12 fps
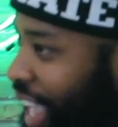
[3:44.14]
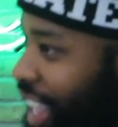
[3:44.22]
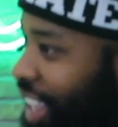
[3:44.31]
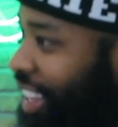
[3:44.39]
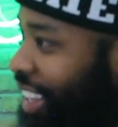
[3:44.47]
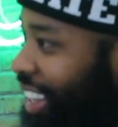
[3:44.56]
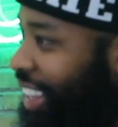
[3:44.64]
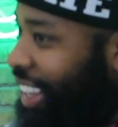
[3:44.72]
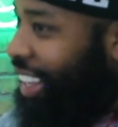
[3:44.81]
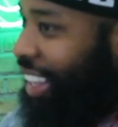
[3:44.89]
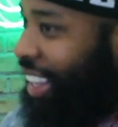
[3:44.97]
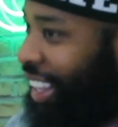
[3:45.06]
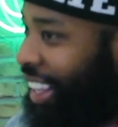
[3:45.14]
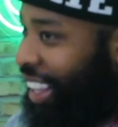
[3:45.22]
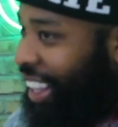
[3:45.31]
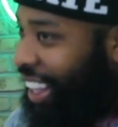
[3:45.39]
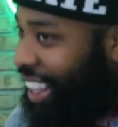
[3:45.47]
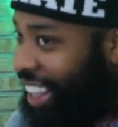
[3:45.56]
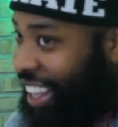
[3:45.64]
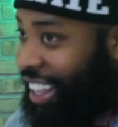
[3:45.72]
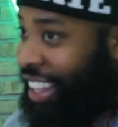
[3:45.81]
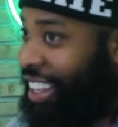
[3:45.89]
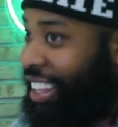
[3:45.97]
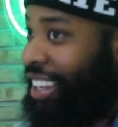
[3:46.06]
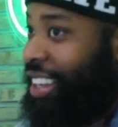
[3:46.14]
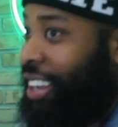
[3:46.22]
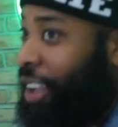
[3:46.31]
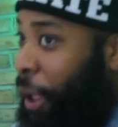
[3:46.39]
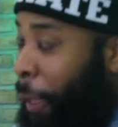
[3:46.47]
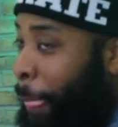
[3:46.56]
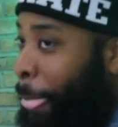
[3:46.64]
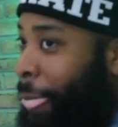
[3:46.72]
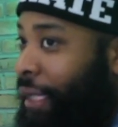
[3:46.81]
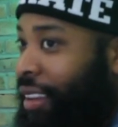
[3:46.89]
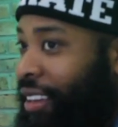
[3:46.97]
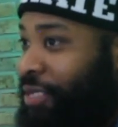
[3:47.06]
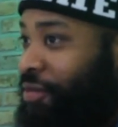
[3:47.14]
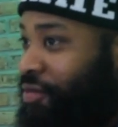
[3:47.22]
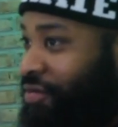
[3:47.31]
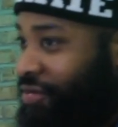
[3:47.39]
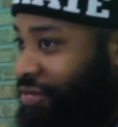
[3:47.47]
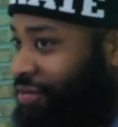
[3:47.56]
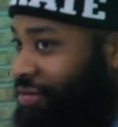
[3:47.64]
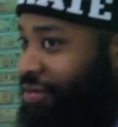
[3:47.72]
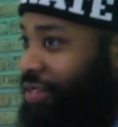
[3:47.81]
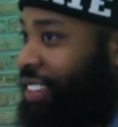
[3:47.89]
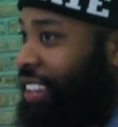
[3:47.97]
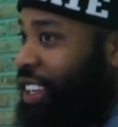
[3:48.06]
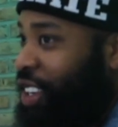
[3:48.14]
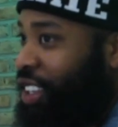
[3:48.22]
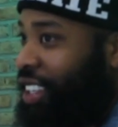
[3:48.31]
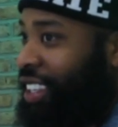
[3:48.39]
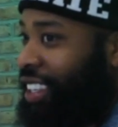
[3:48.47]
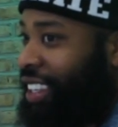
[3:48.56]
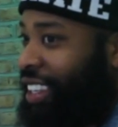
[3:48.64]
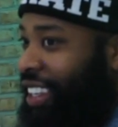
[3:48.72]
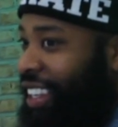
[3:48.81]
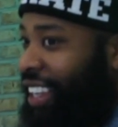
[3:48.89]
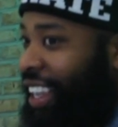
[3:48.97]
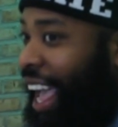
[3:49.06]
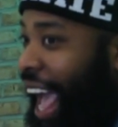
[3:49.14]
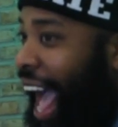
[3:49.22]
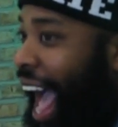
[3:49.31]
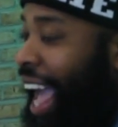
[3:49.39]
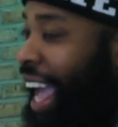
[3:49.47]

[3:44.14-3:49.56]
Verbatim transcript: would've went over there and told him, give me your address. I'll send some hats to you, and do me a favor.